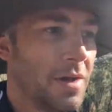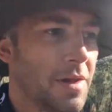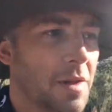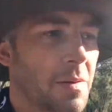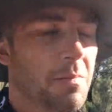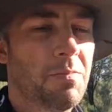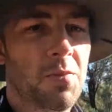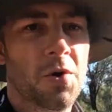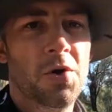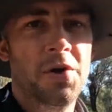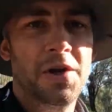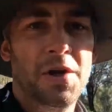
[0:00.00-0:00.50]
a
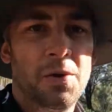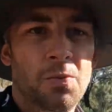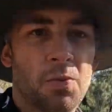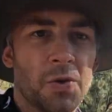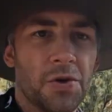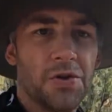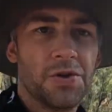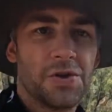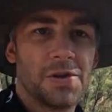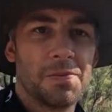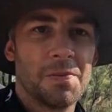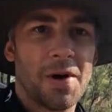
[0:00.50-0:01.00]
burning
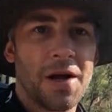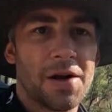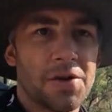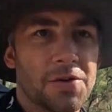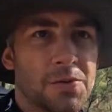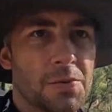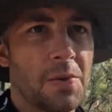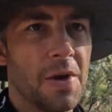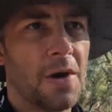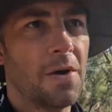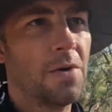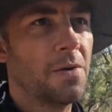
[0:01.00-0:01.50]
wood smell
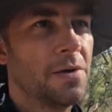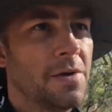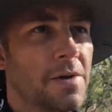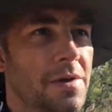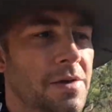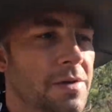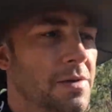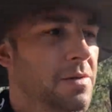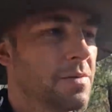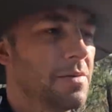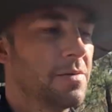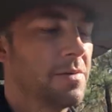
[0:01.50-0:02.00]
as well.
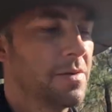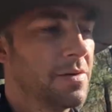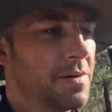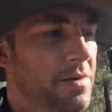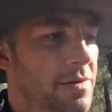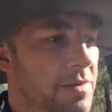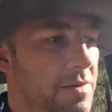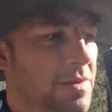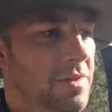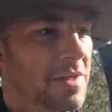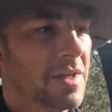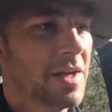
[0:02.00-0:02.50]
It's
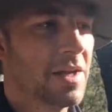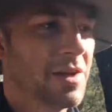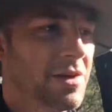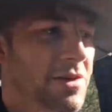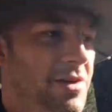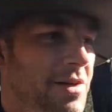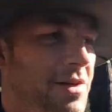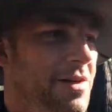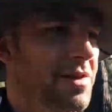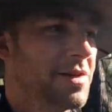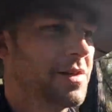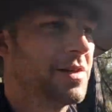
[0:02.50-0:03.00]

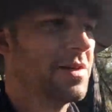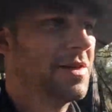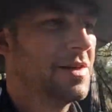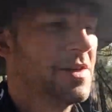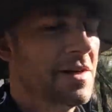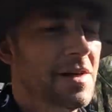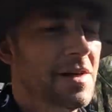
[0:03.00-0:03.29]
delicious,